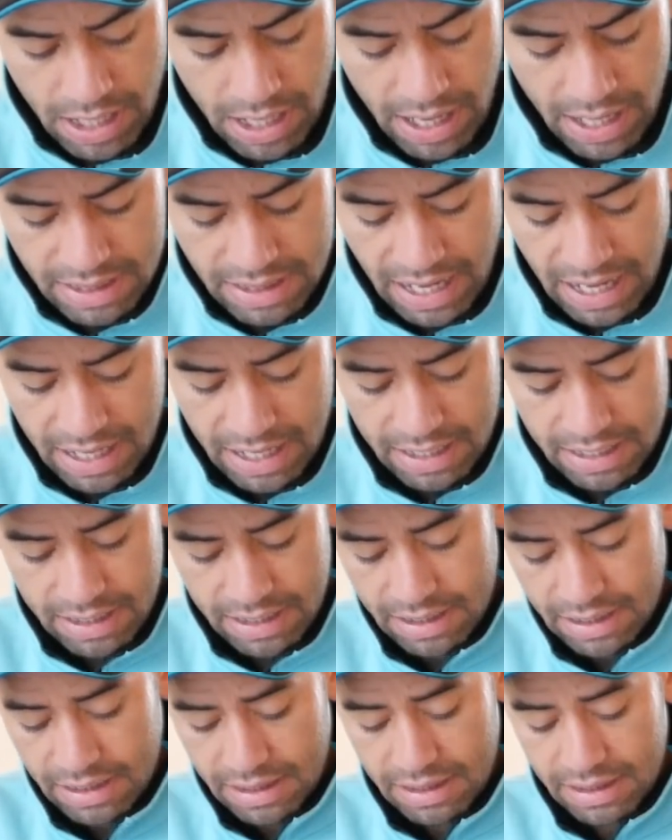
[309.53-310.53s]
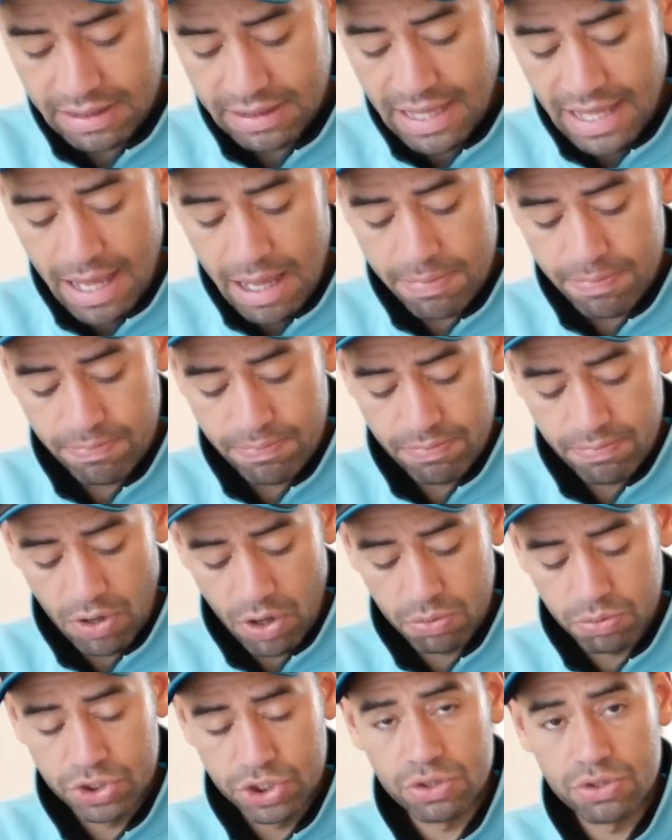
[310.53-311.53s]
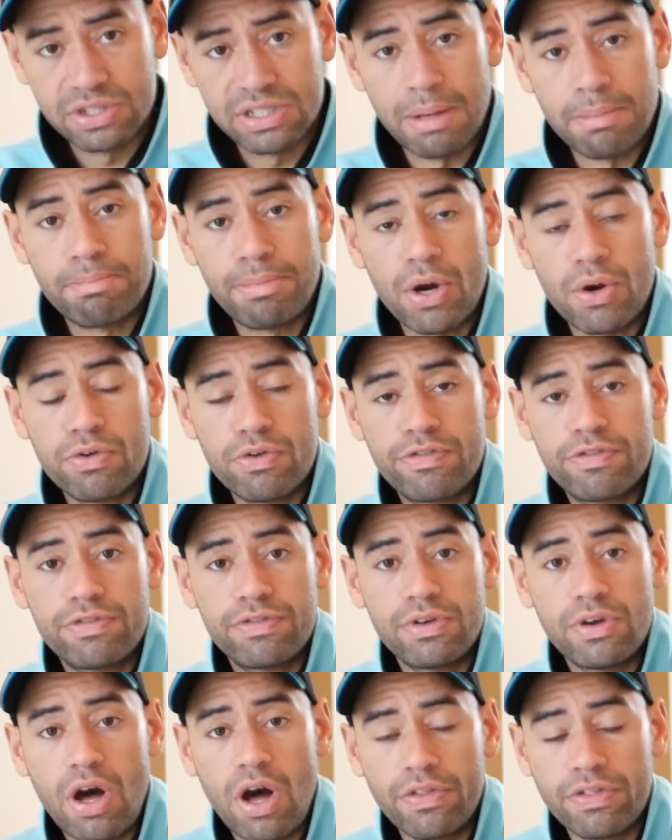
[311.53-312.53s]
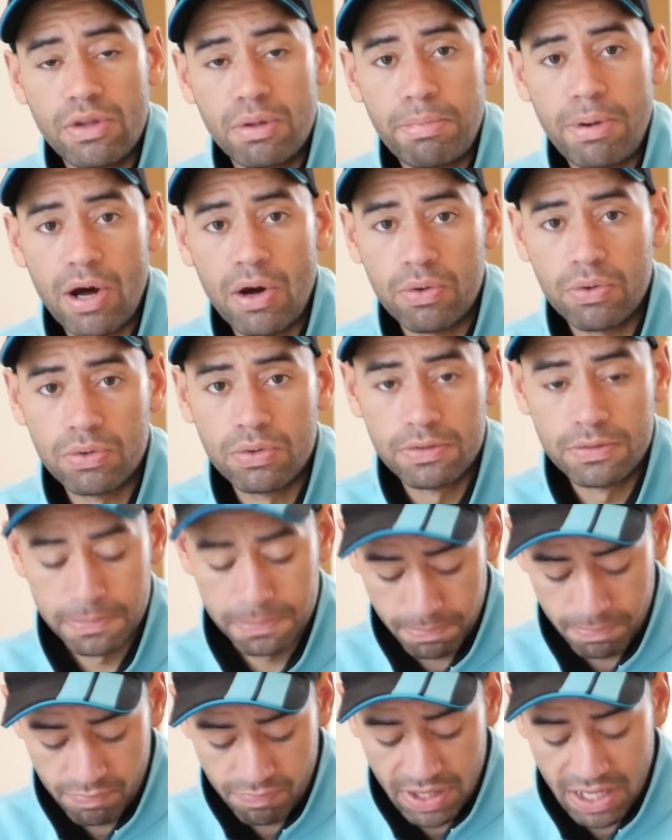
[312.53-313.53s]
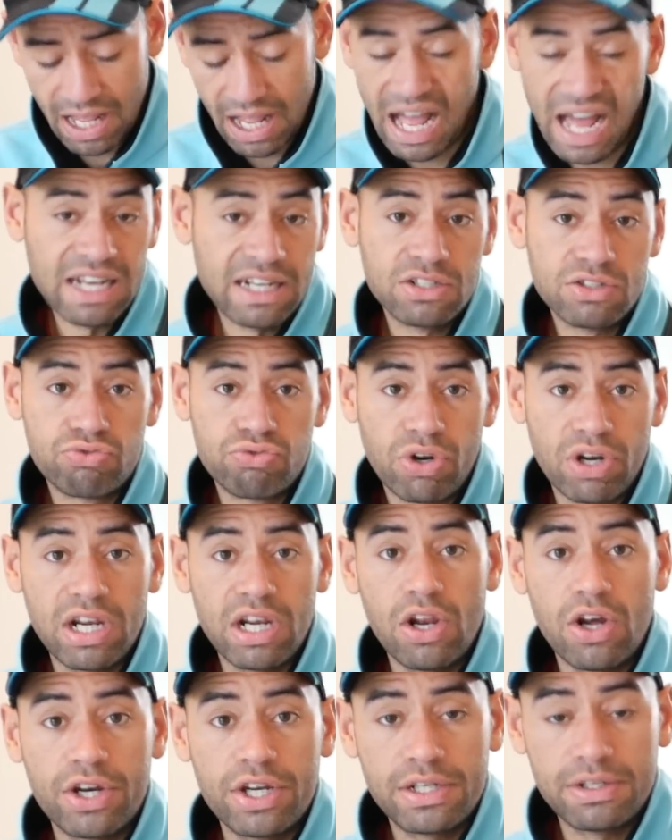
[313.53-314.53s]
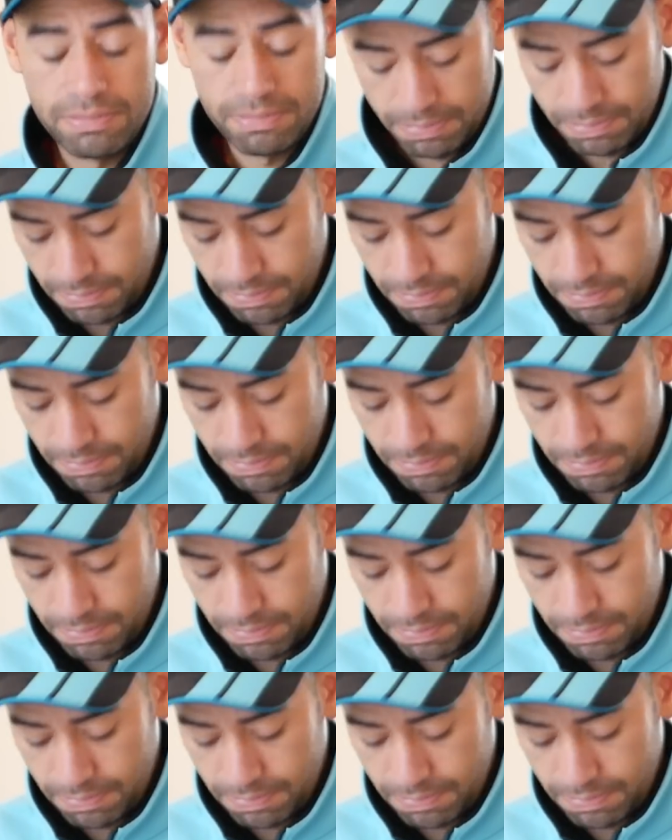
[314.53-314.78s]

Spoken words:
And that there, I would use them both on the pole and running line.